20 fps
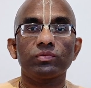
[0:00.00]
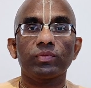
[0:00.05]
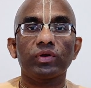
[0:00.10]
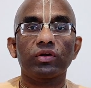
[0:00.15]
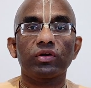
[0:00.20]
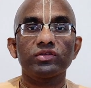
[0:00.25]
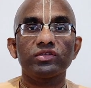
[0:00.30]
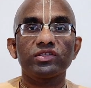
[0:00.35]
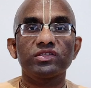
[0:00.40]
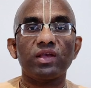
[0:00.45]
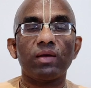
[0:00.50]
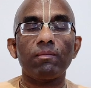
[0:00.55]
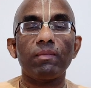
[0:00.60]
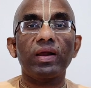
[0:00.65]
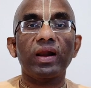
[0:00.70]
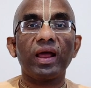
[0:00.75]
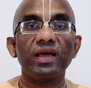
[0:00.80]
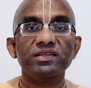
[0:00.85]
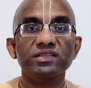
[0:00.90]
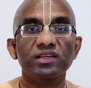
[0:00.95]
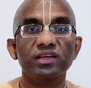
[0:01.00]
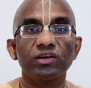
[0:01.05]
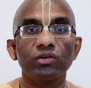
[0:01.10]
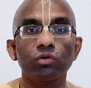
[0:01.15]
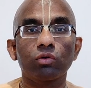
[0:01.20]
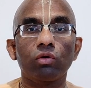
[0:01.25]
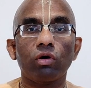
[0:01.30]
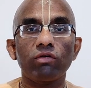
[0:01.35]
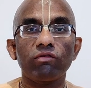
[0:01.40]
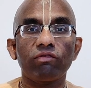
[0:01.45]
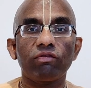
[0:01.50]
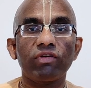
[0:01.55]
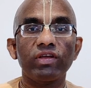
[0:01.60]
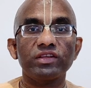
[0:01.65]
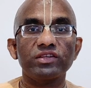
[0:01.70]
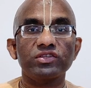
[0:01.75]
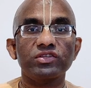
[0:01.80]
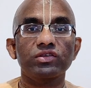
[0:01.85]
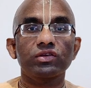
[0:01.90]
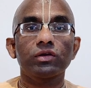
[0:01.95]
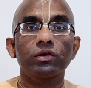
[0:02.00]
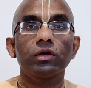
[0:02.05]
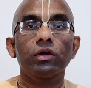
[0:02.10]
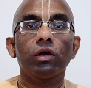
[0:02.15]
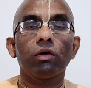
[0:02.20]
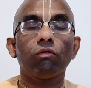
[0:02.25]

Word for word: because it's embarrassing to confess